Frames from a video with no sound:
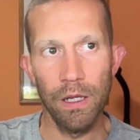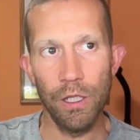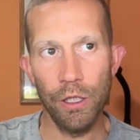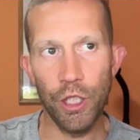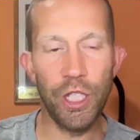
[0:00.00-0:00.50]

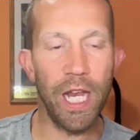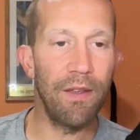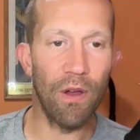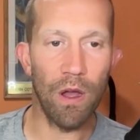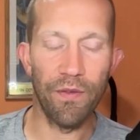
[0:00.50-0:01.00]

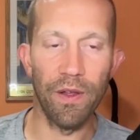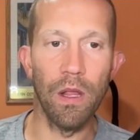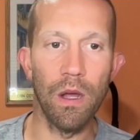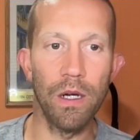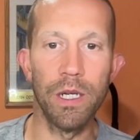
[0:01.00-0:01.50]
shave off a
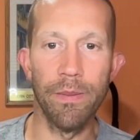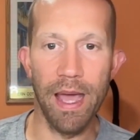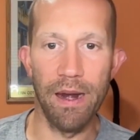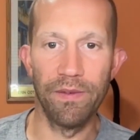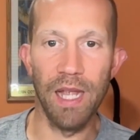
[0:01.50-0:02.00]
large
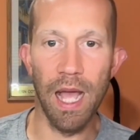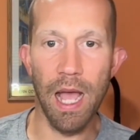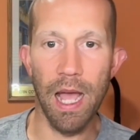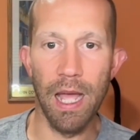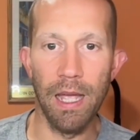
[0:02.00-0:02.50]
amount of
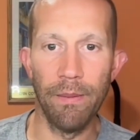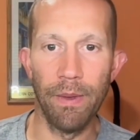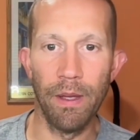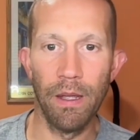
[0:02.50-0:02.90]
time